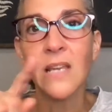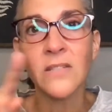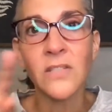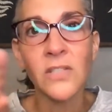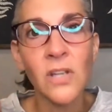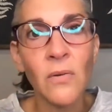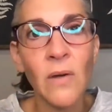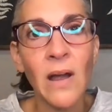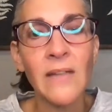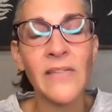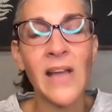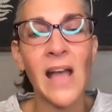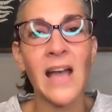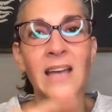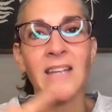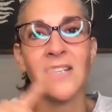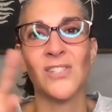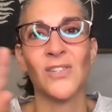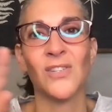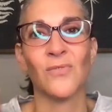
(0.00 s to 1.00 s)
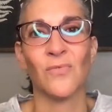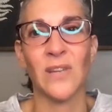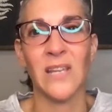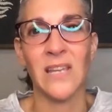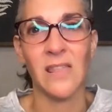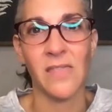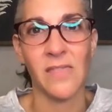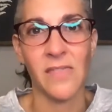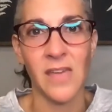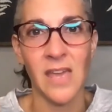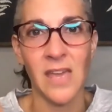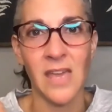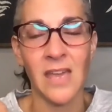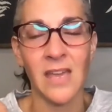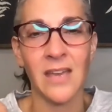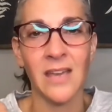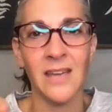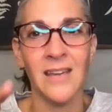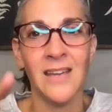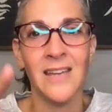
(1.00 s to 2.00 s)
so I've had to
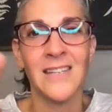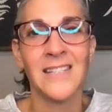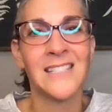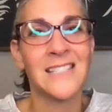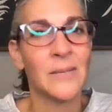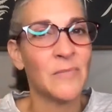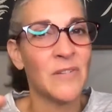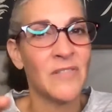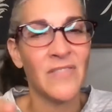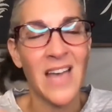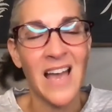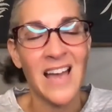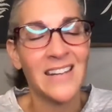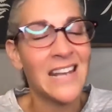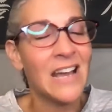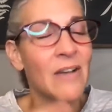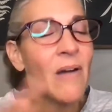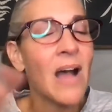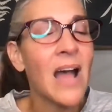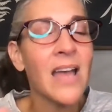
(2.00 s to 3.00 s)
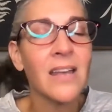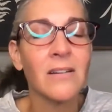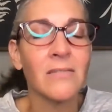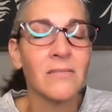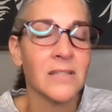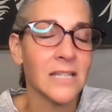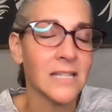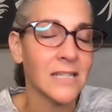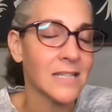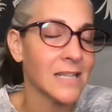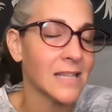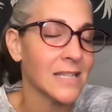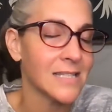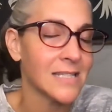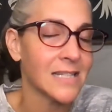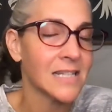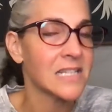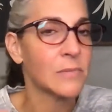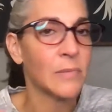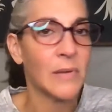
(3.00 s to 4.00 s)
rethink some of that. Now, I don't think that this
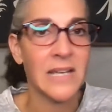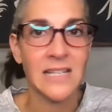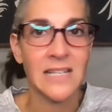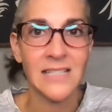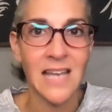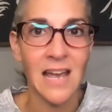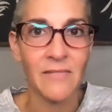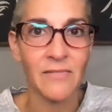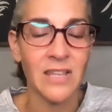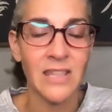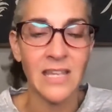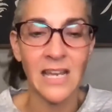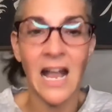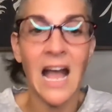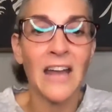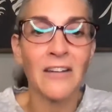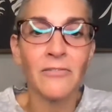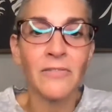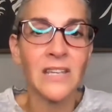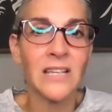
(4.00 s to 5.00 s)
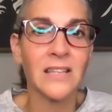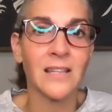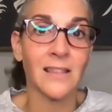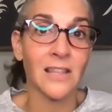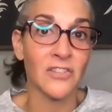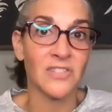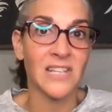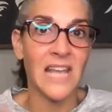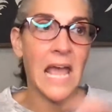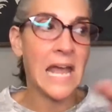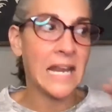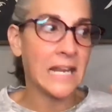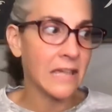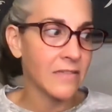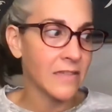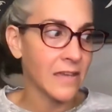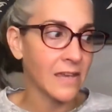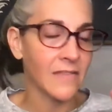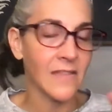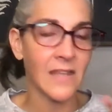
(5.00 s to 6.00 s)
explains everything. I don't think that there's
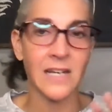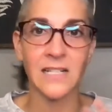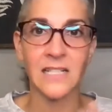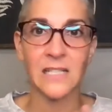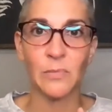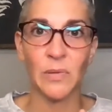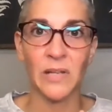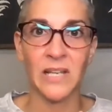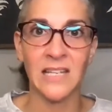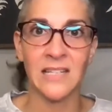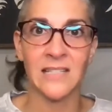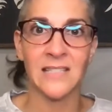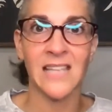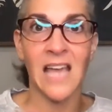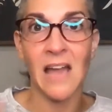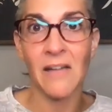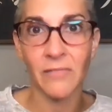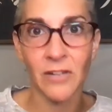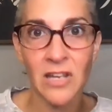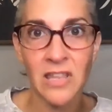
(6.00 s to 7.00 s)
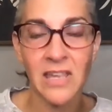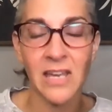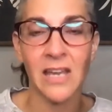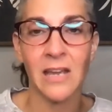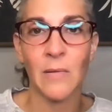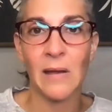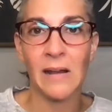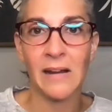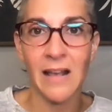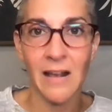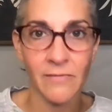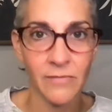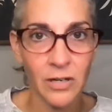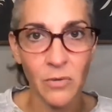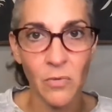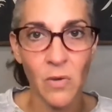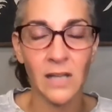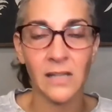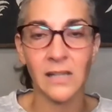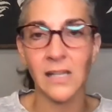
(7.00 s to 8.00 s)
anything that explains everything about
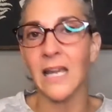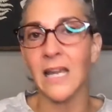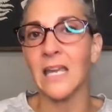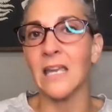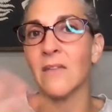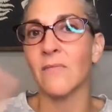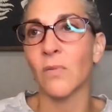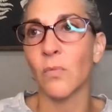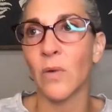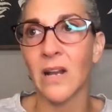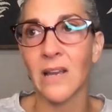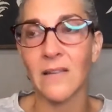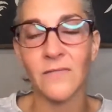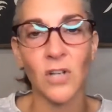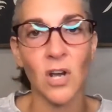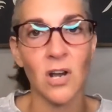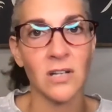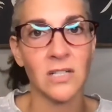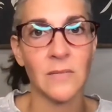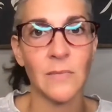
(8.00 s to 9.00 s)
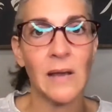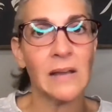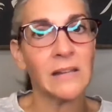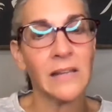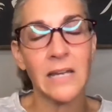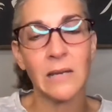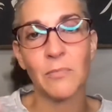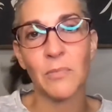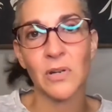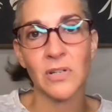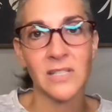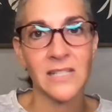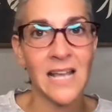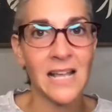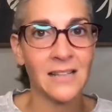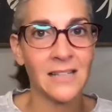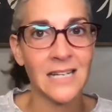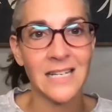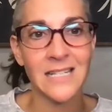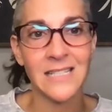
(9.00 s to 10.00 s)
everyone. Like even when I've talked about like
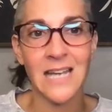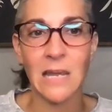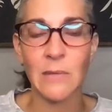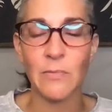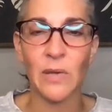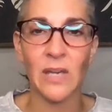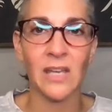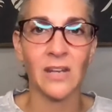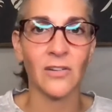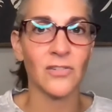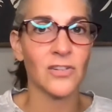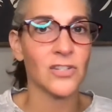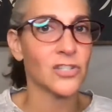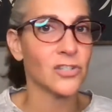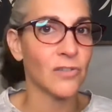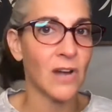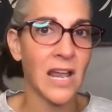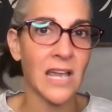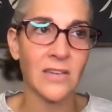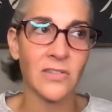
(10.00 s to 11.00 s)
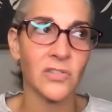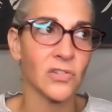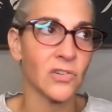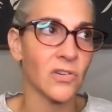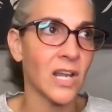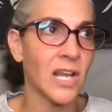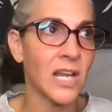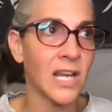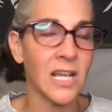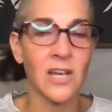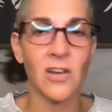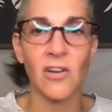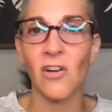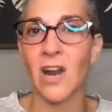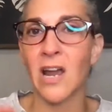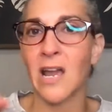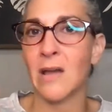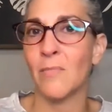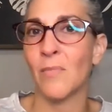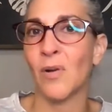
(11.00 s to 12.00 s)
personality typing or strengths or
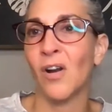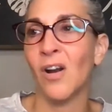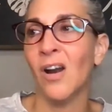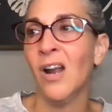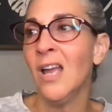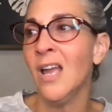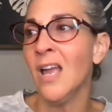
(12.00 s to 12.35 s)
Enneagram or,